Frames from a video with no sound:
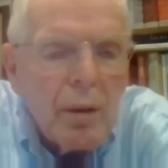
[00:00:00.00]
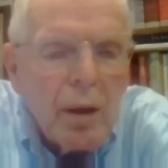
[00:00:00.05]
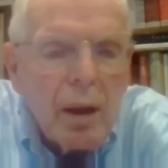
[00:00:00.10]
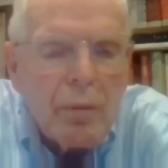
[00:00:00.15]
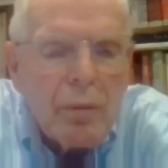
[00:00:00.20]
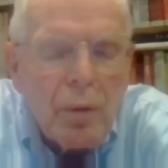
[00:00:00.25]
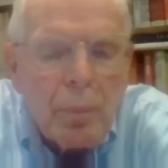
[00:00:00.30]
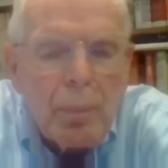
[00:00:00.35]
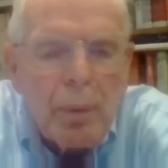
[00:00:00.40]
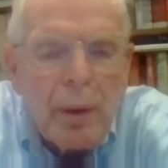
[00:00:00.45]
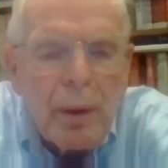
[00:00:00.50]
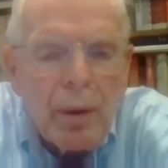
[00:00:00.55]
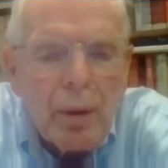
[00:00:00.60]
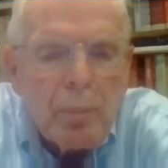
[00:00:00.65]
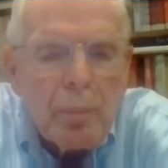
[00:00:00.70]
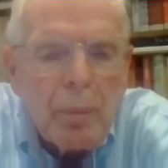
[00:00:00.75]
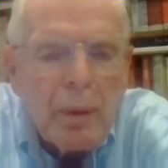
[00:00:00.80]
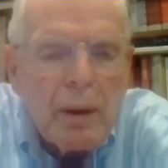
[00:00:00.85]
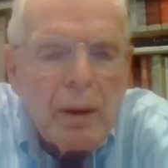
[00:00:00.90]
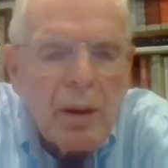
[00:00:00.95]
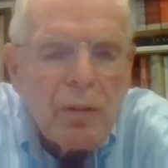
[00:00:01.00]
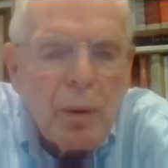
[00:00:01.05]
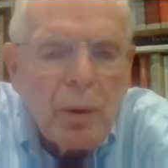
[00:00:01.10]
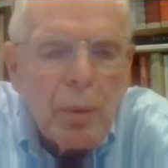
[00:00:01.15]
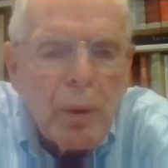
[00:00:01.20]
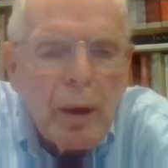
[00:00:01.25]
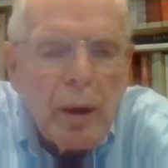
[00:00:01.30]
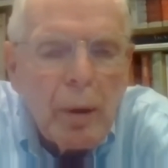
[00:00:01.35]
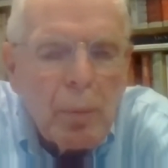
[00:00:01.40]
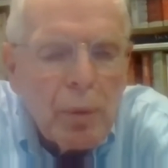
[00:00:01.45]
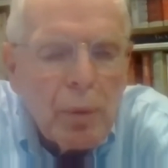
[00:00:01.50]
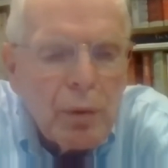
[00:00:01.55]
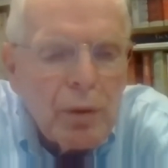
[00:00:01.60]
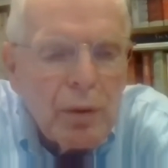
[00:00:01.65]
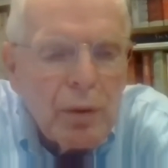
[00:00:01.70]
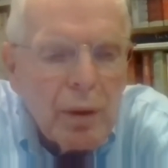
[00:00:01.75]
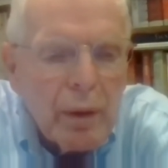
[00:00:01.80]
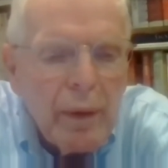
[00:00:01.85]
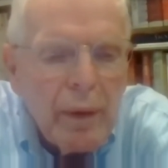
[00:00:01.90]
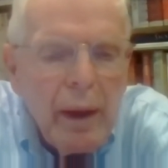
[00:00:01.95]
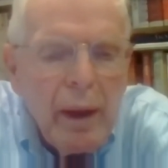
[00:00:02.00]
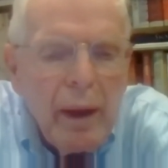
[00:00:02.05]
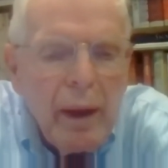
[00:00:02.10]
That's apparent because they were able to